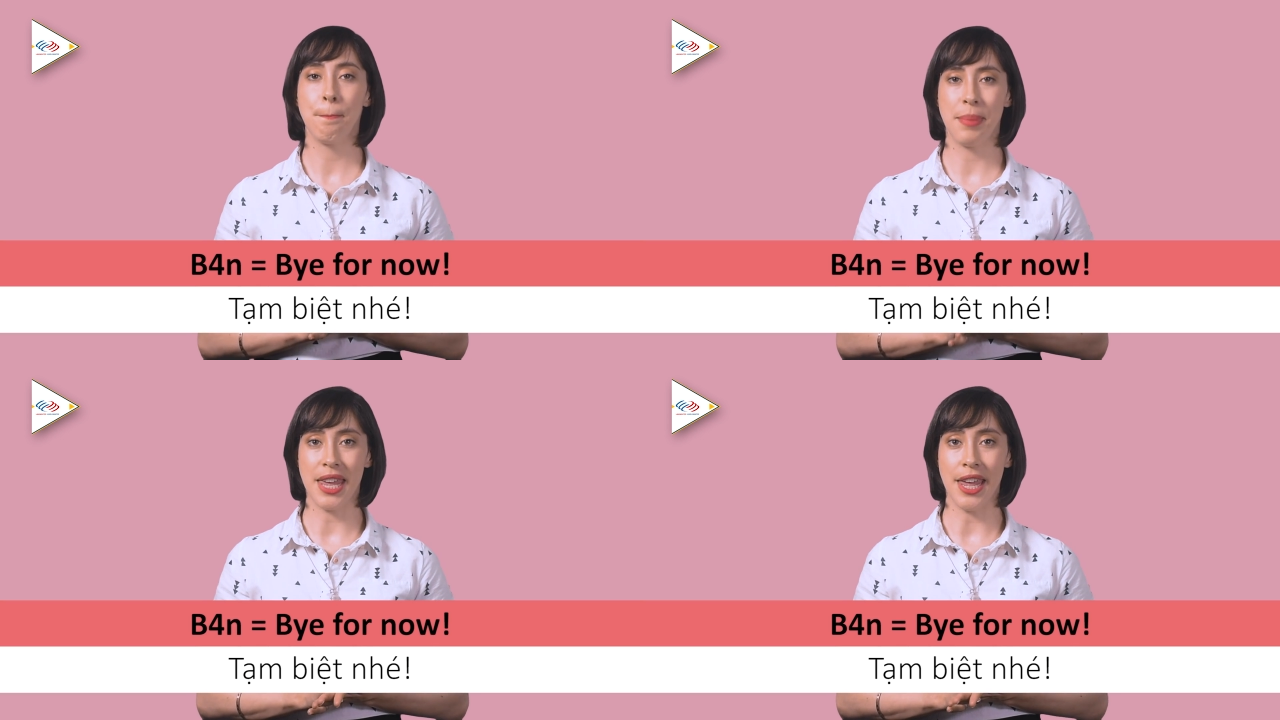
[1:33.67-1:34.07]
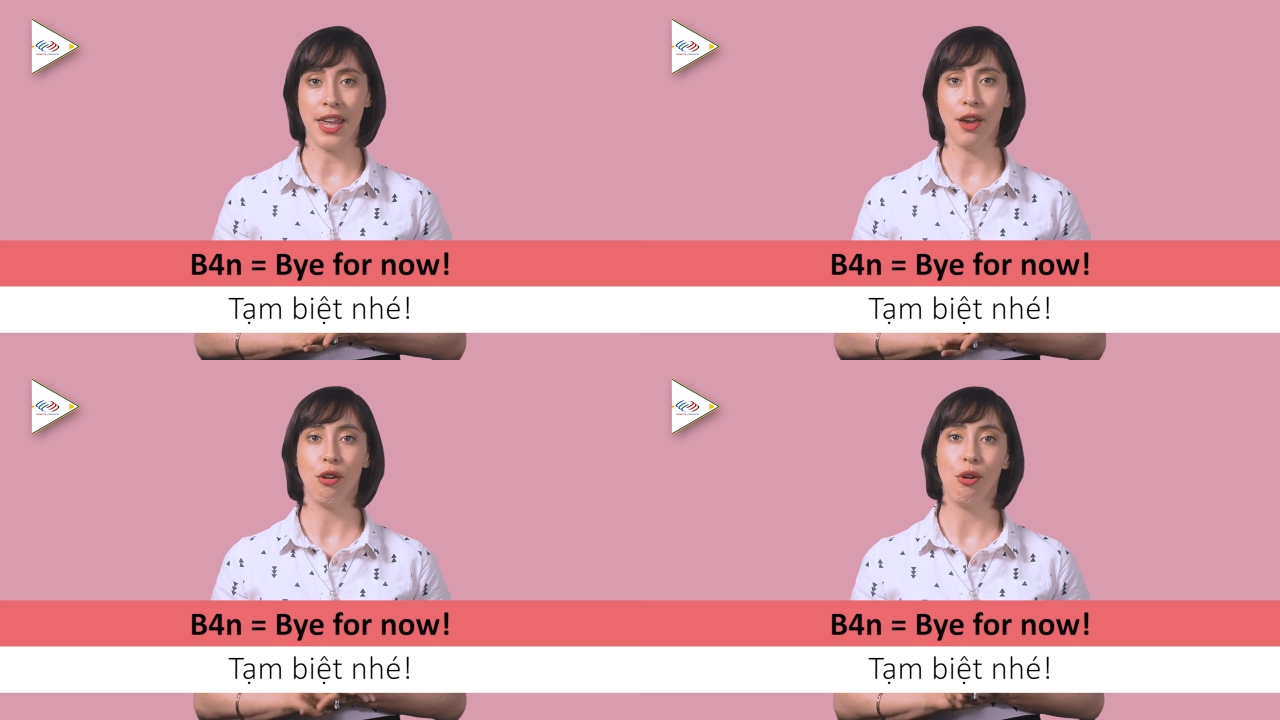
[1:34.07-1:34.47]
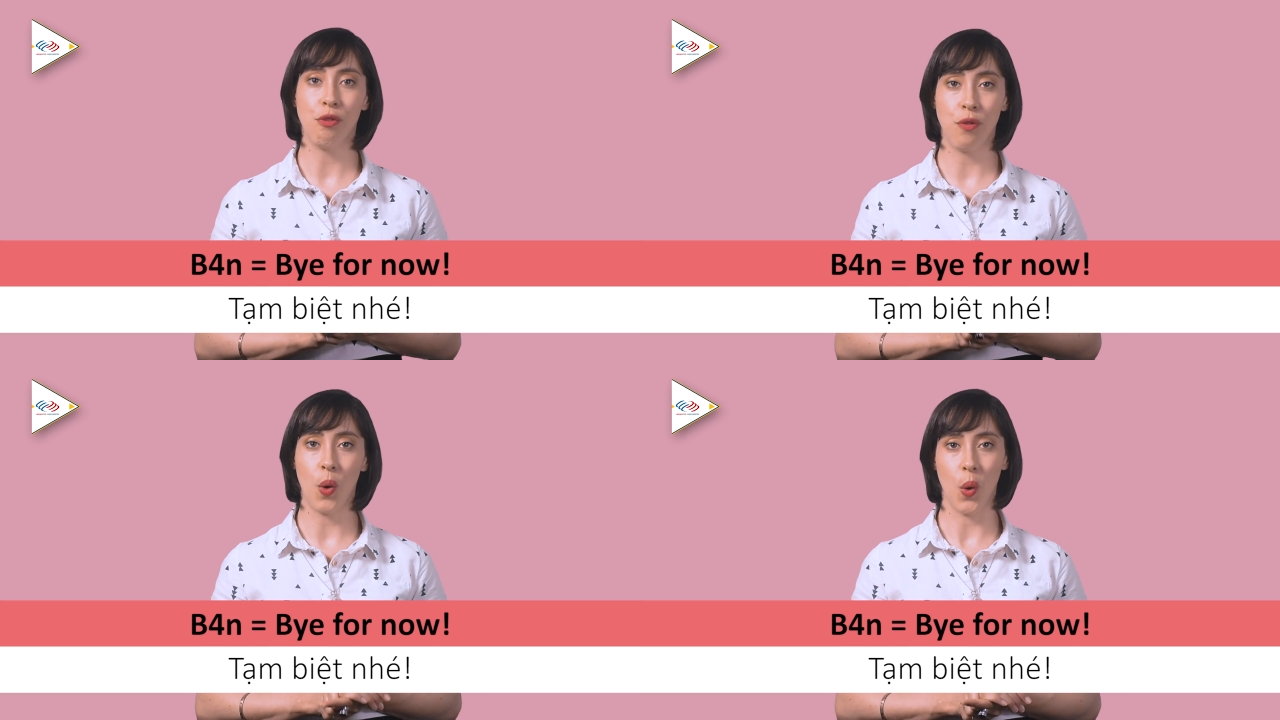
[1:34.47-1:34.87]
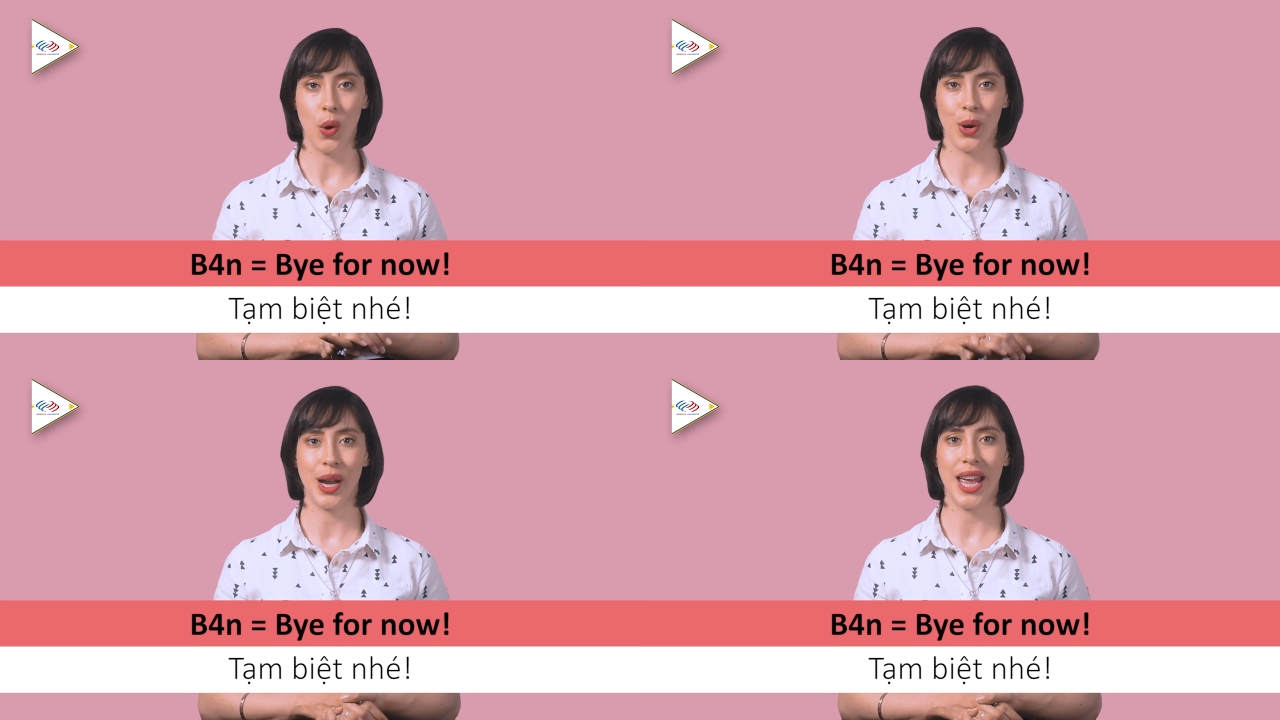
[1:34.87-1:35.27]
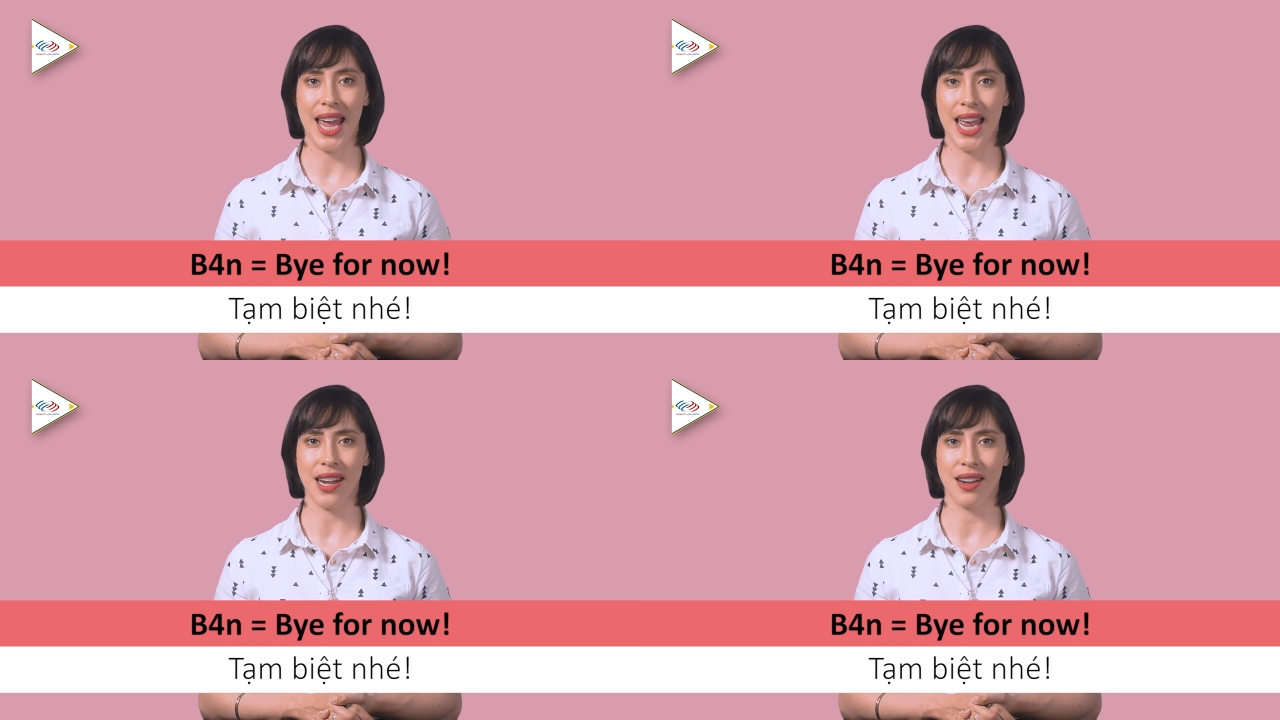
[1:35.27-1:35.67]
B for
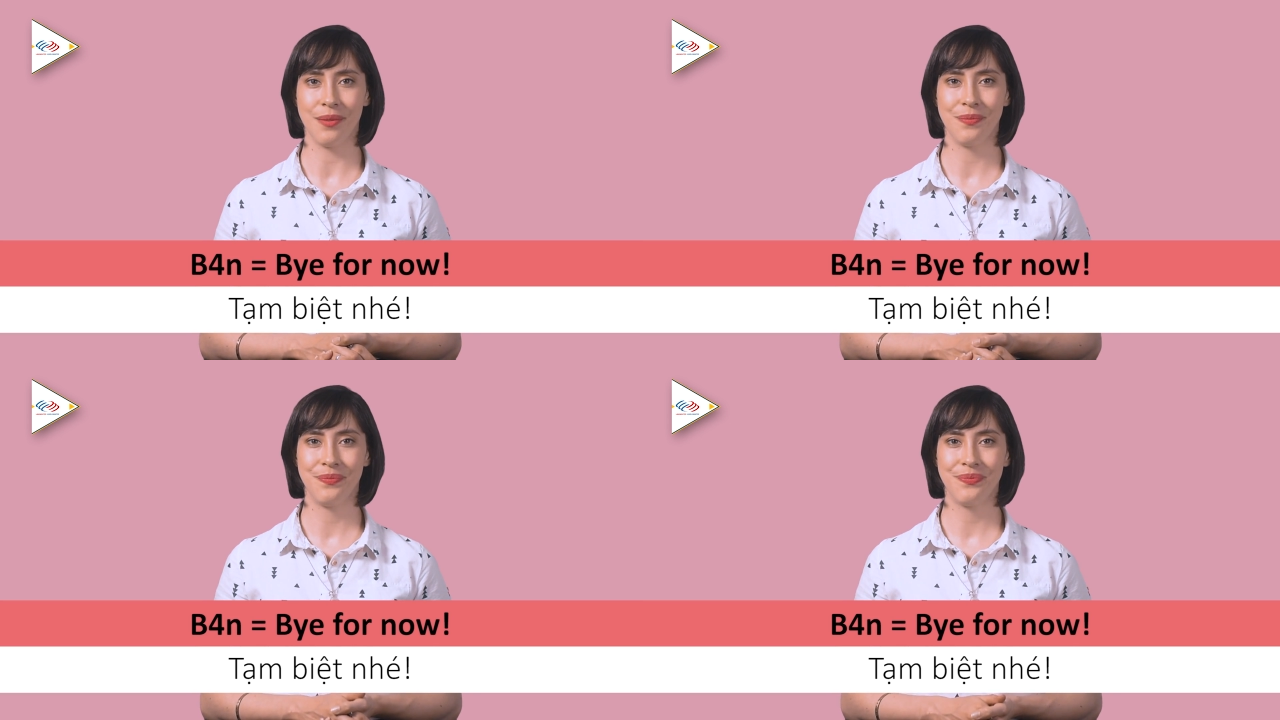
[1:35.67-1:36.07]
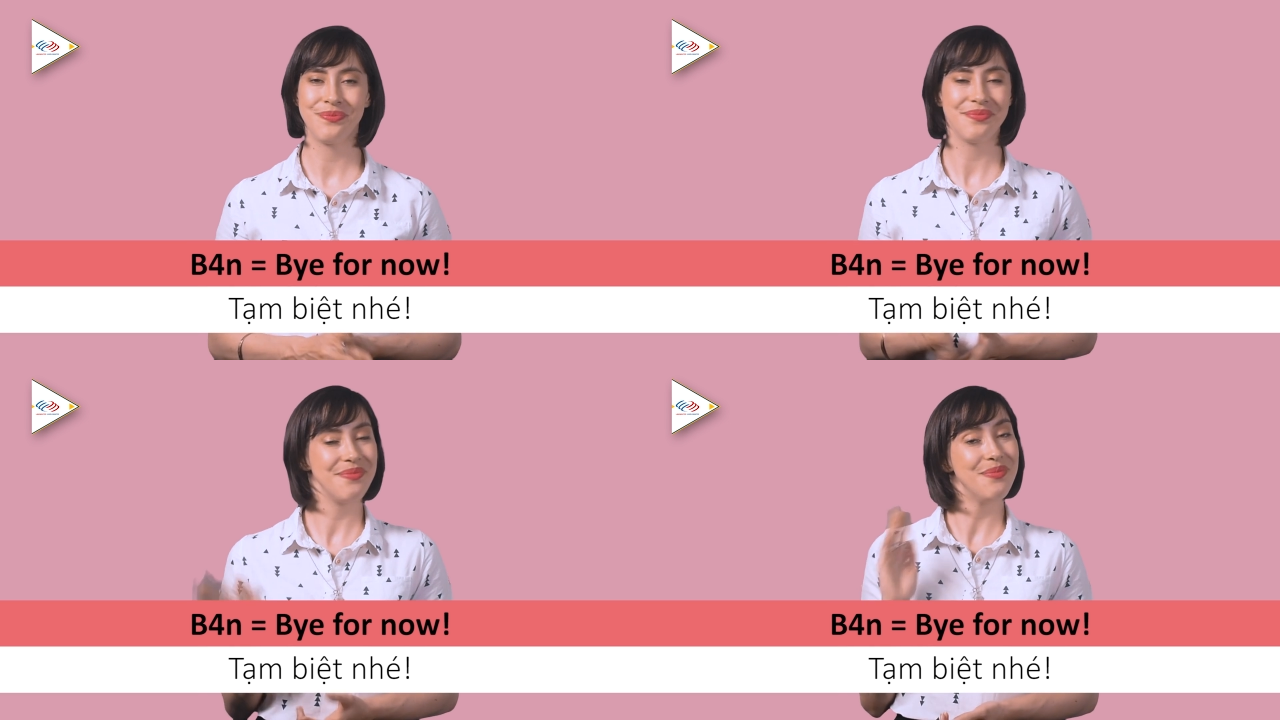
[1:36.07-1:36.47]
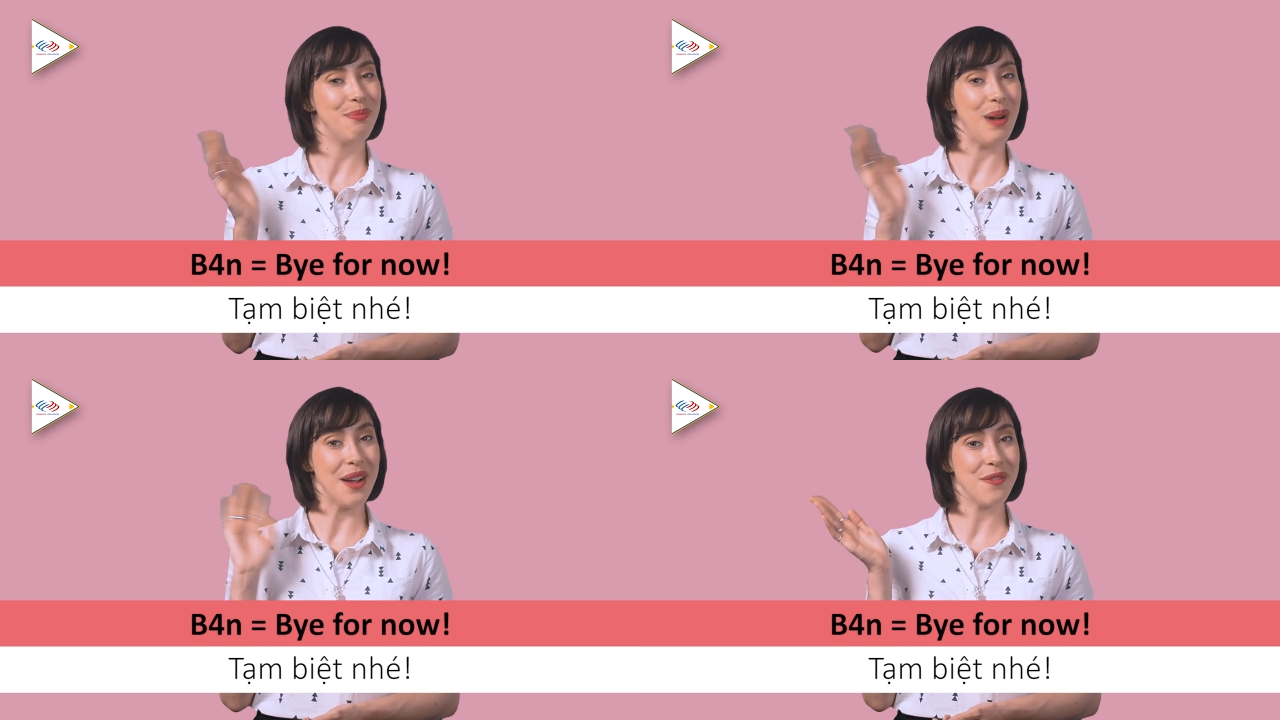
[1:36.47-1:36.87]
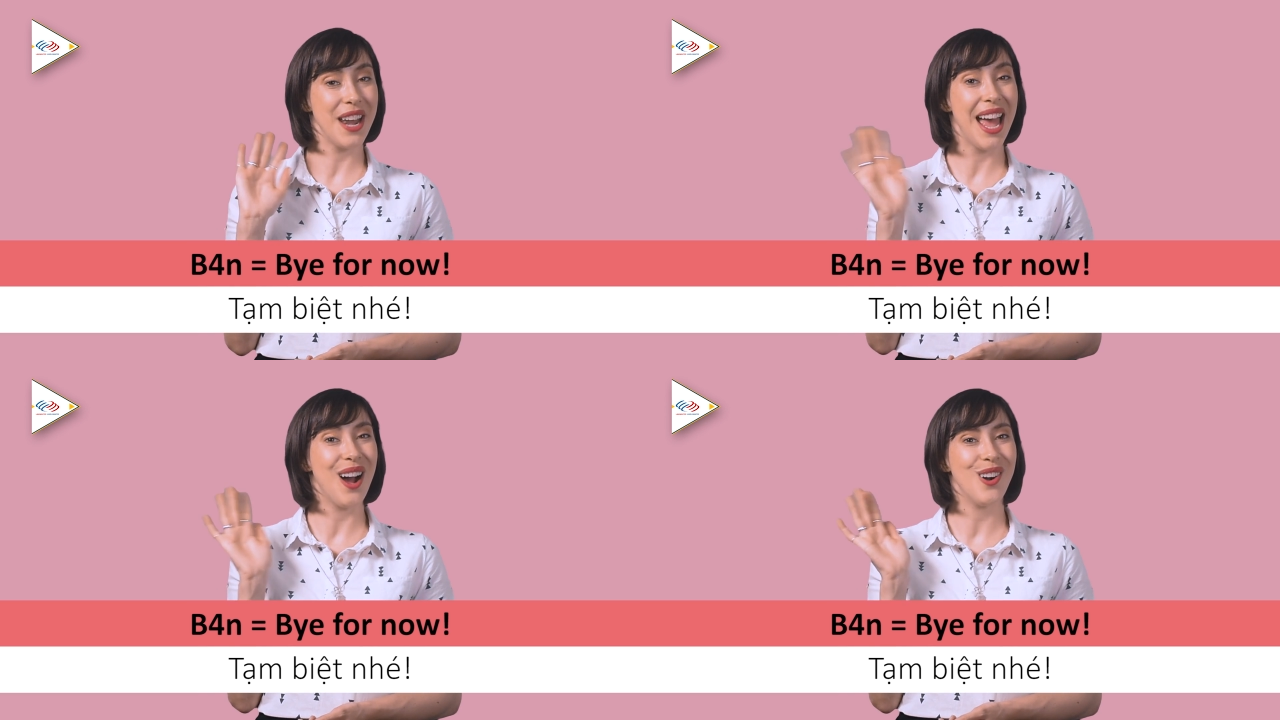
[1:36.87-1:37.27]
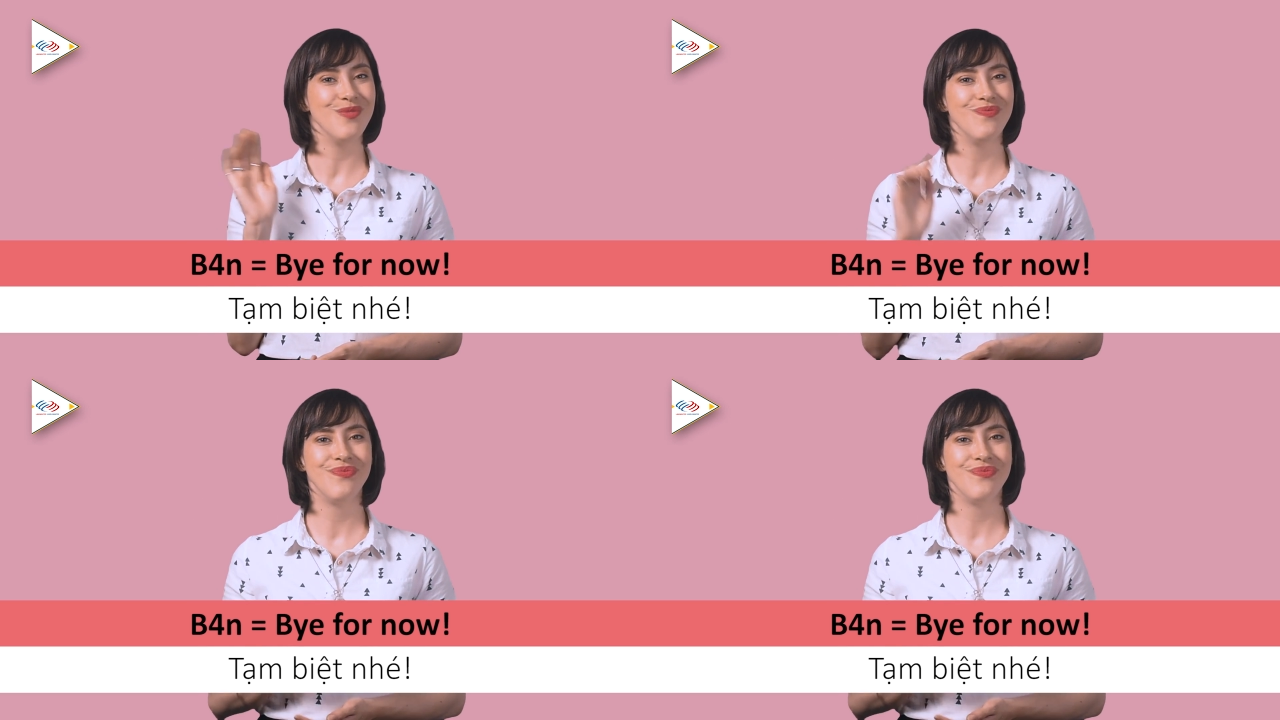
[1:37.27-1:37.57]
N. Bye for now.